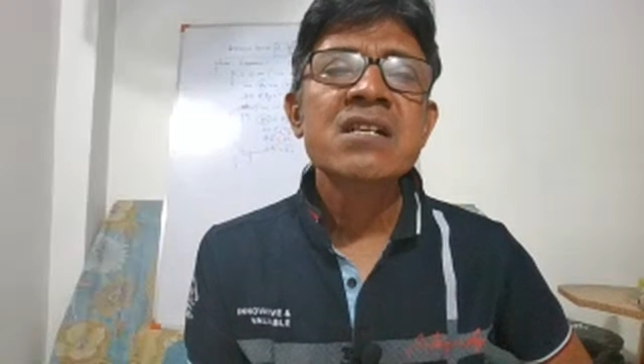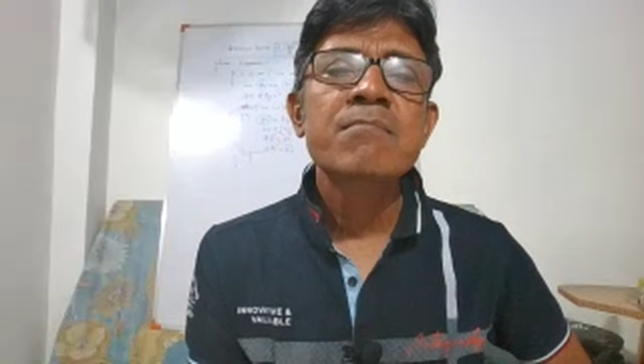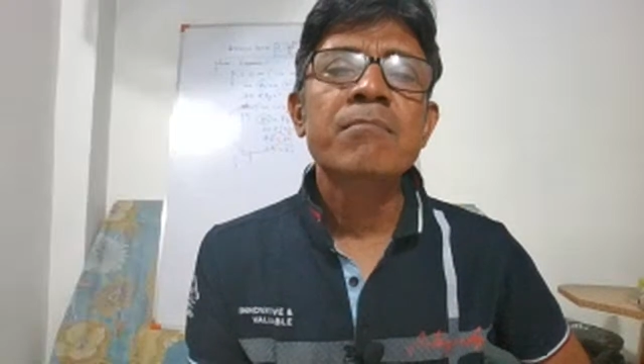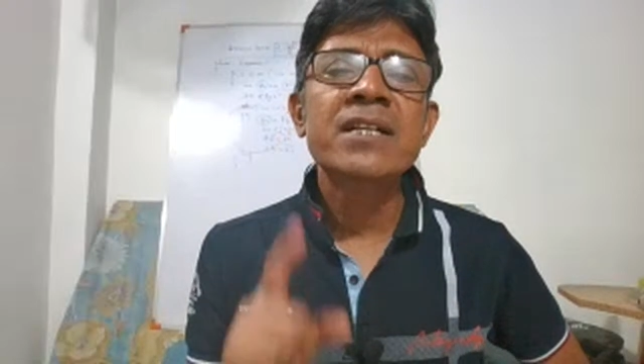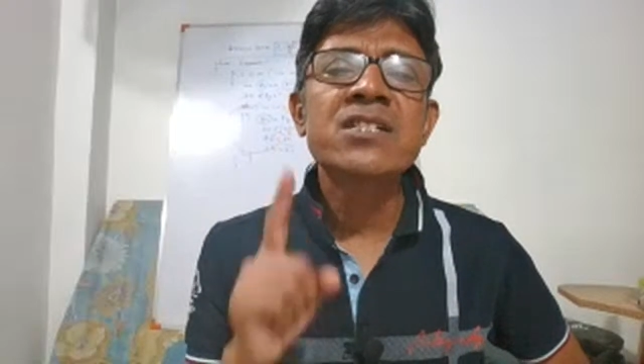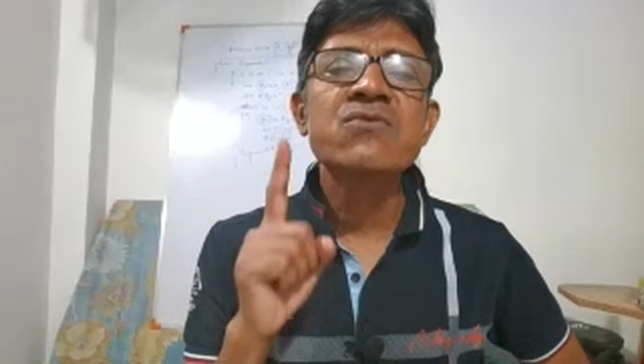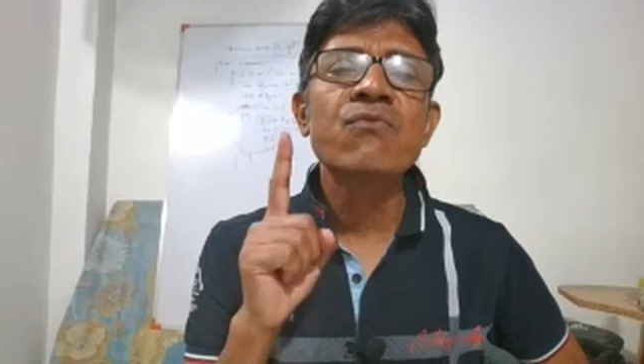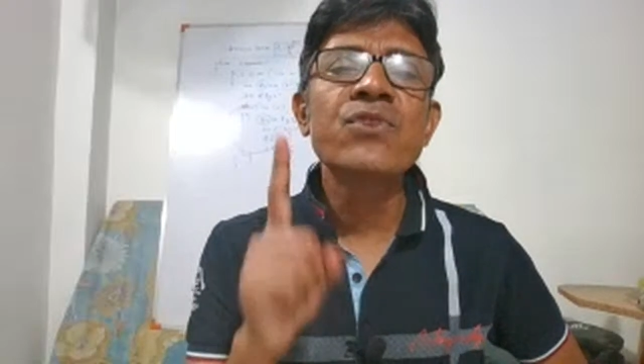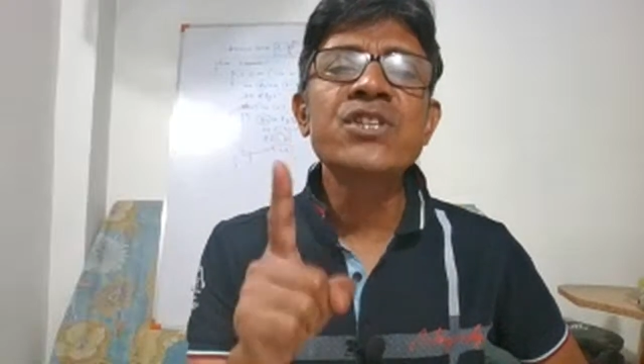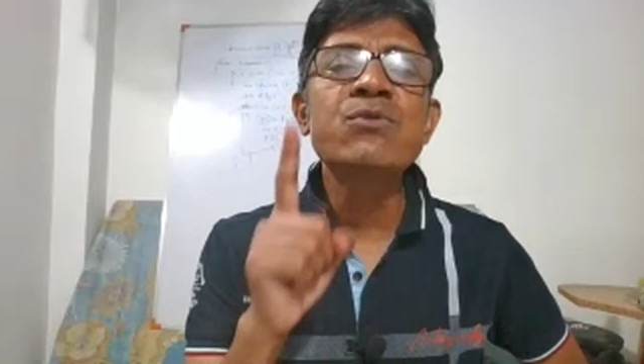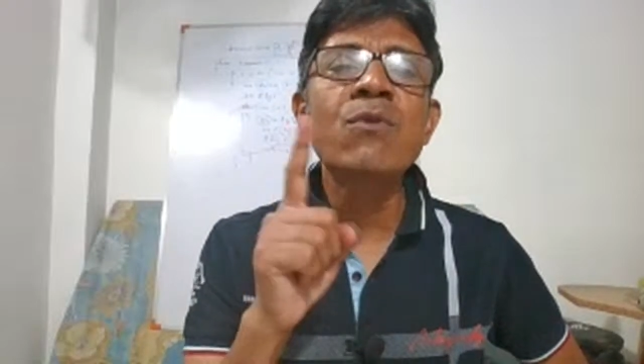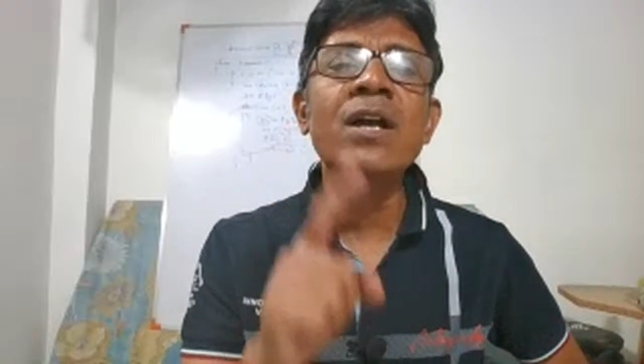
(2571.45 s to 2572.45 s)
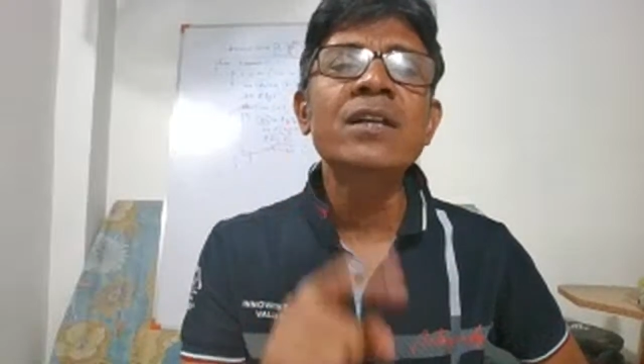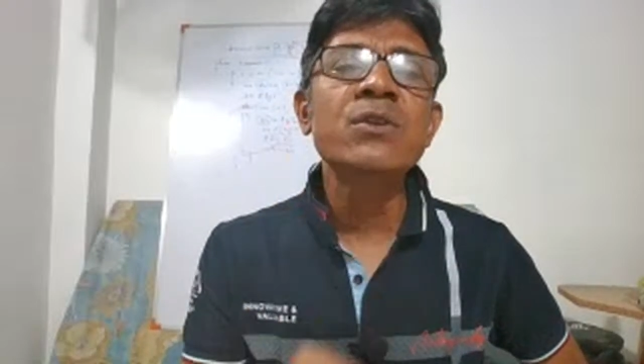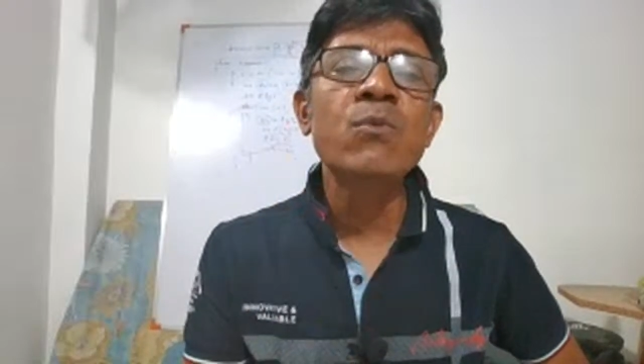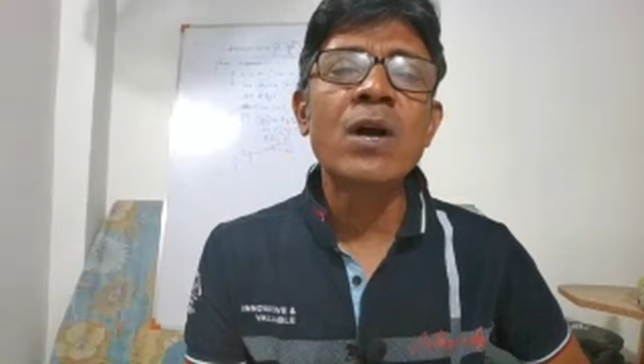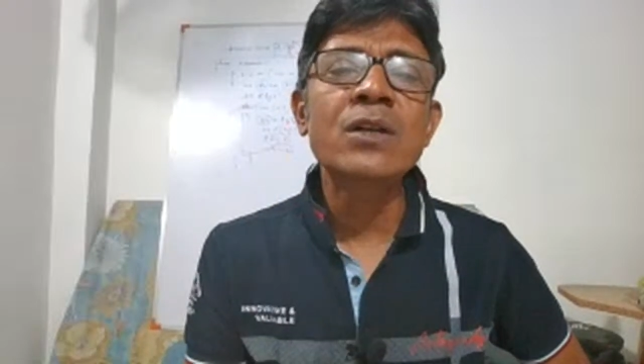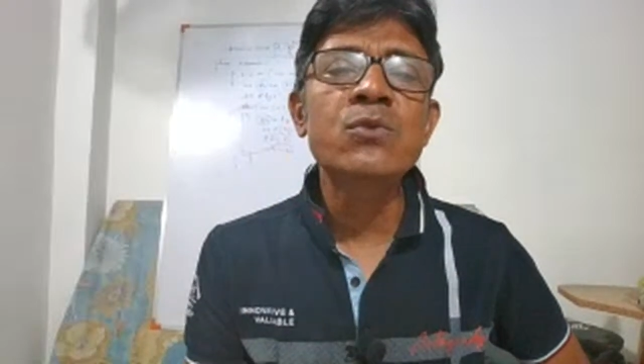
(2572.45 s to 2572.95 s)
but which one you
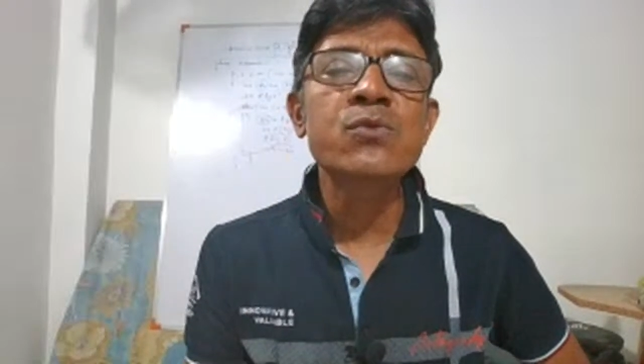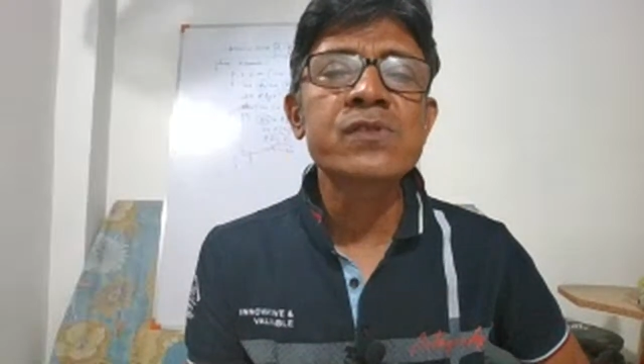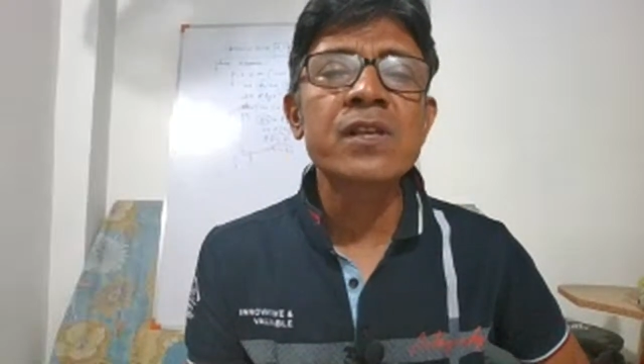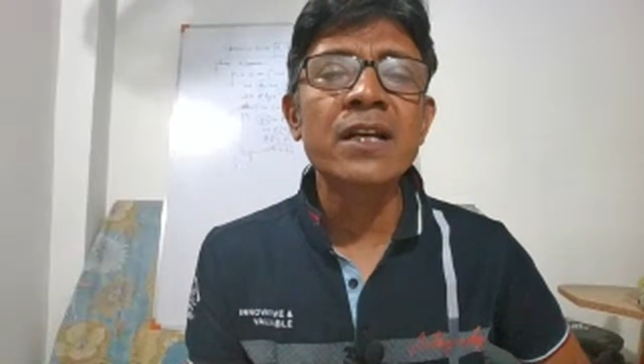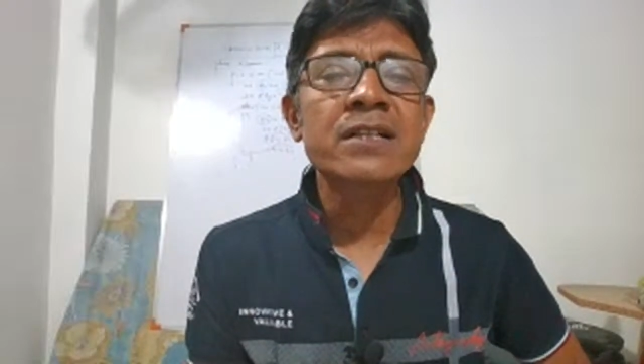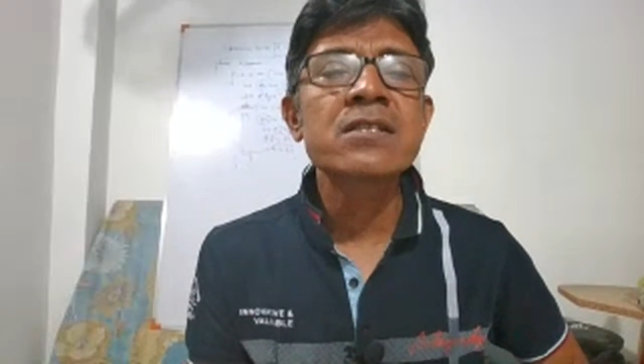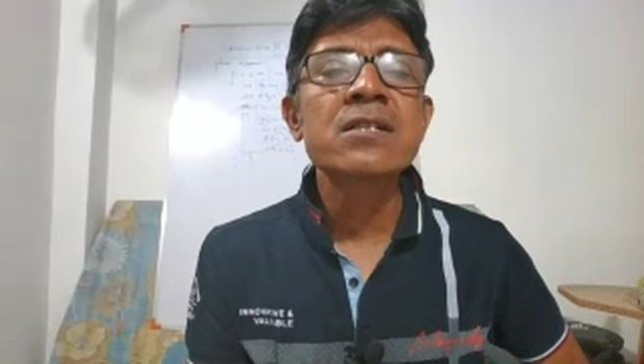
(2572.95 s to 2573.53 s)
want to select,